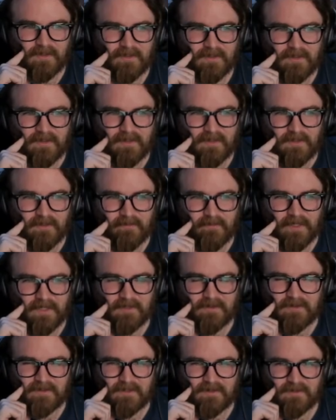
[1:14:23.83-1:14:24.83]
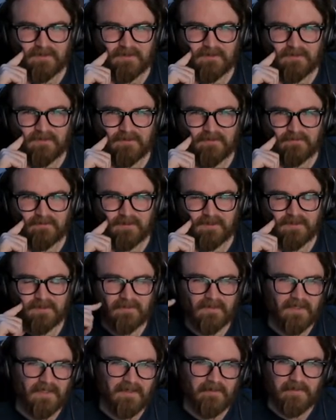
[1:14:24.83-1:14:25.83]
Um, I couldn't tell you like
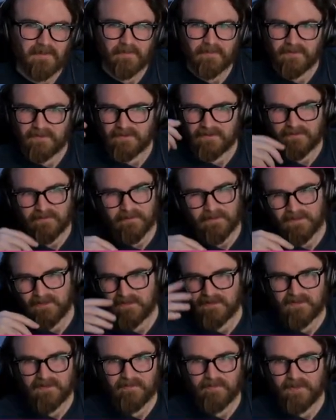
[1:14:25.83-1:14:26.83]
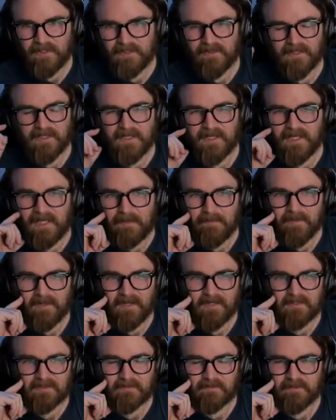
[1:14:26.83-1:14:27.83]
any memories from like I played a lot of
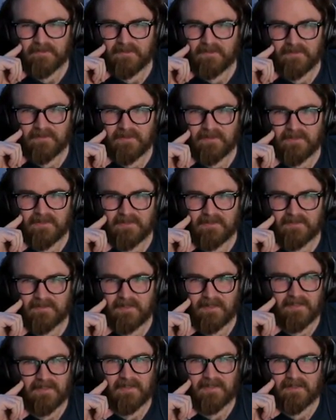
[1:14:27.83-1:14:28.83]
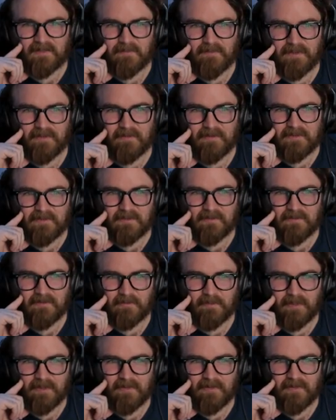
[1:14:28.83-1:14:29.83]
Apex, but like I, I can barely tell you
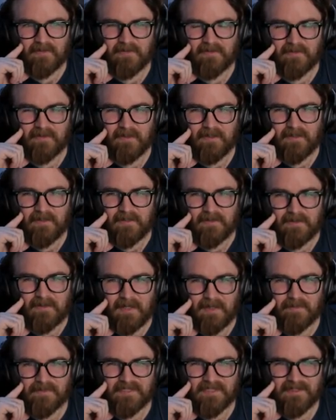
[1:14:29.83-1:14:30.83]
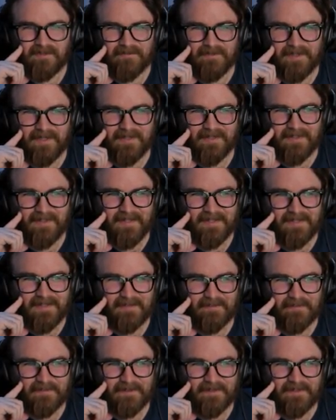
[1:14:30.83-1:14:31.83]
about any of the games that I've had in
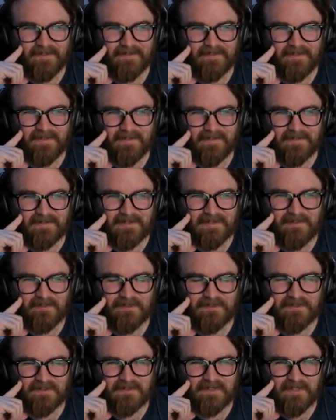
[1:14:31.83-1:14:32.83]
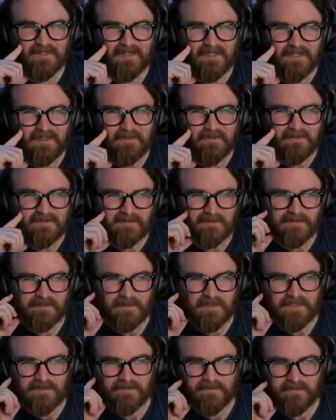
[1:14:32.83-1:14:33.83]
that. But yeah, this game was really something
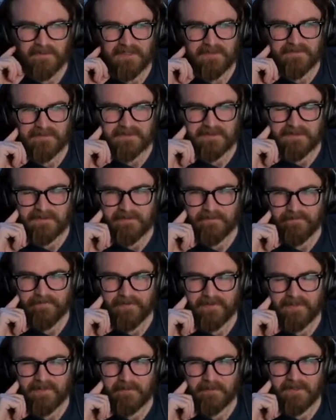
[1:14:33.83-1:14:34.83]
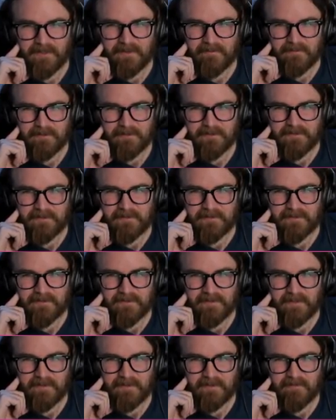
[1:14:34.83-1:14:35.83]
special for me. So yeah, I'm gonna give it
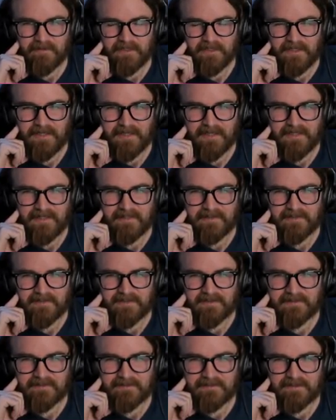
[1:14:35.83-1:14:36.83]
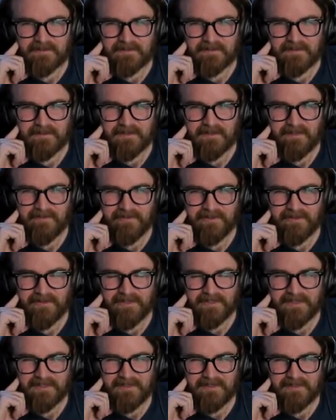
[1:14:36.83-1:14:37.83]
uh, I'd give it a nine honestly. Even though
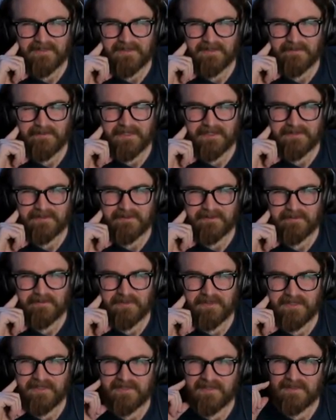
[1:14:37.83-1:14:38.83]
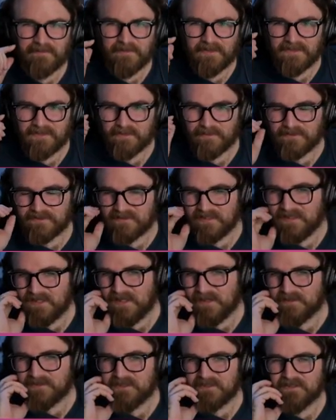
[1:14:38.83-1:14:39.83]
like I didn't come back to it and play it that much, it was
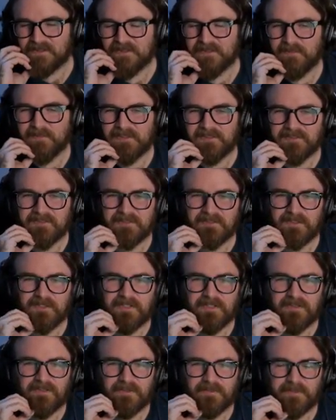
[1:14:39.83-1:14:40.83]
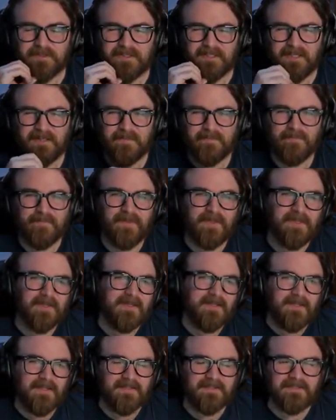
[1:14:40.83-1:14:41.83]
I was disheartened because of the cheaters, but the game
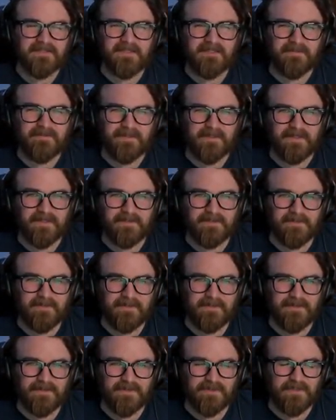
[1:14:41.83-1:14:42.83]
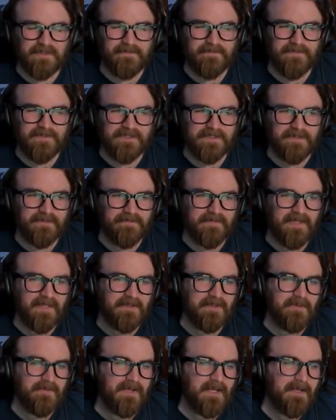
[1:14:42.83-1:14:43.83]
itself I, I really enjoyed. So yeah,
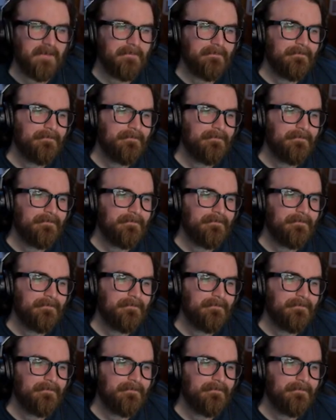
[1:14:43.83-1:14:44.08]
I'll go nine.